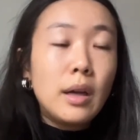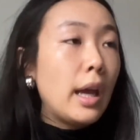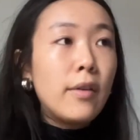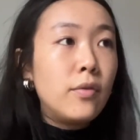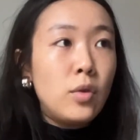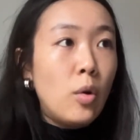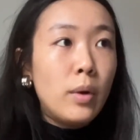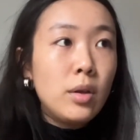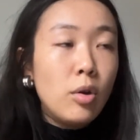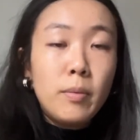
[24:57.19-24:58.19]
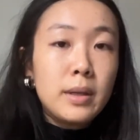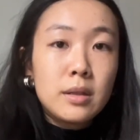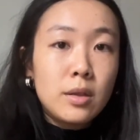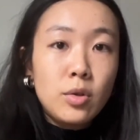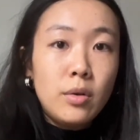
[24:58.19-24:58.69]
If no one opens
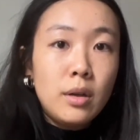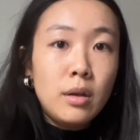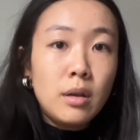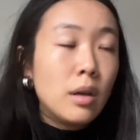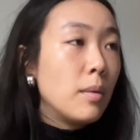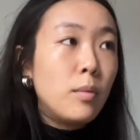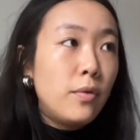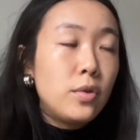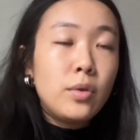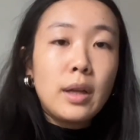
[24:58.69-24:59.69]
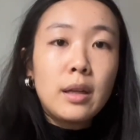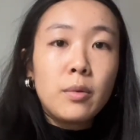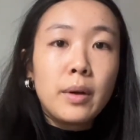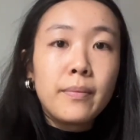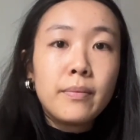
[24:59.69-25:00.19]
the door, move to another
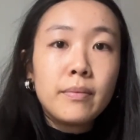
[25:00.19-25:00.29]
one.